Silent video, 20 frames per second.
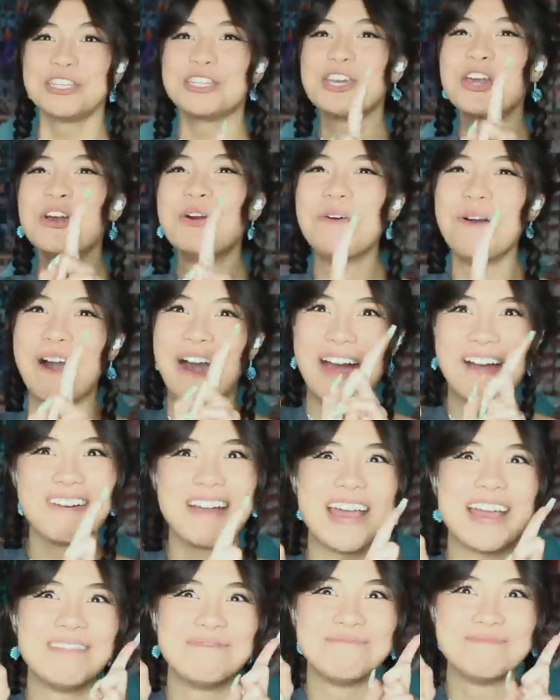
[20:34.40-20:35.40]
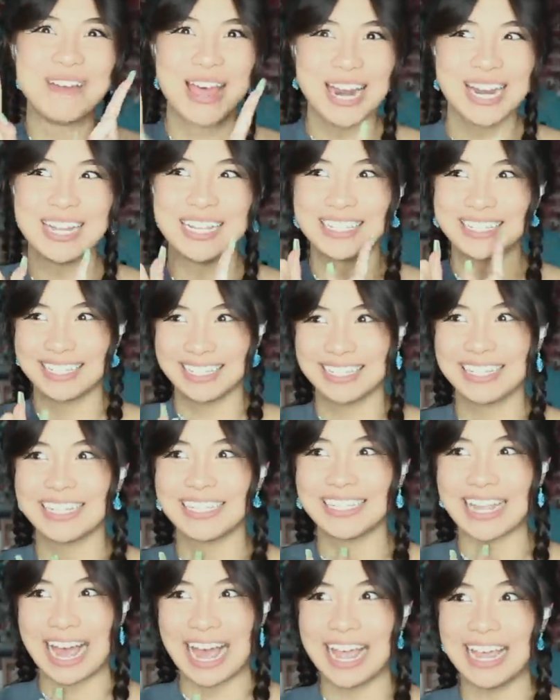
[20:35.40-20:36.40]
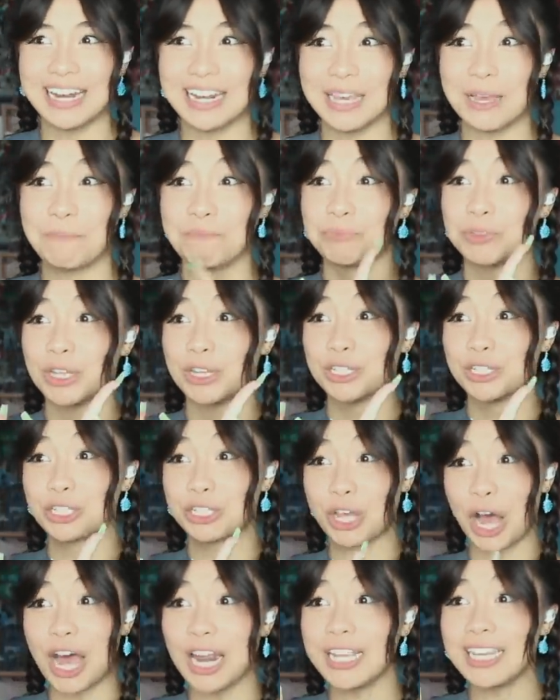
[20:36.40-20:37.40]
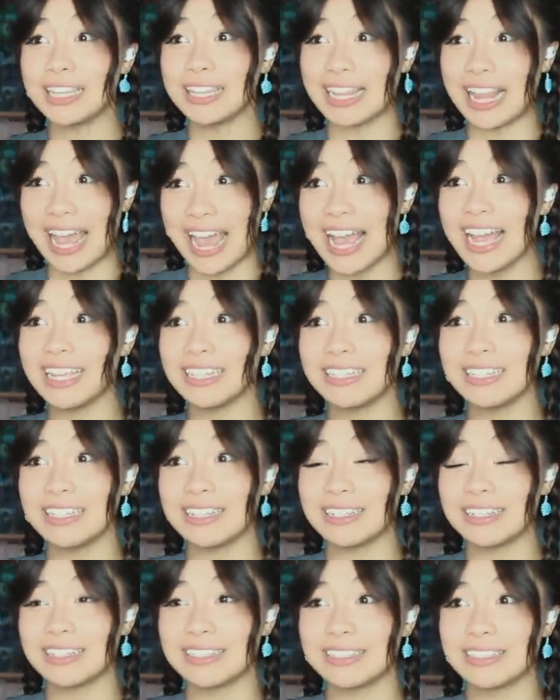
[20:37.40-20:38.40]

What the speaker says: You are a menace to society. Scotty Landis,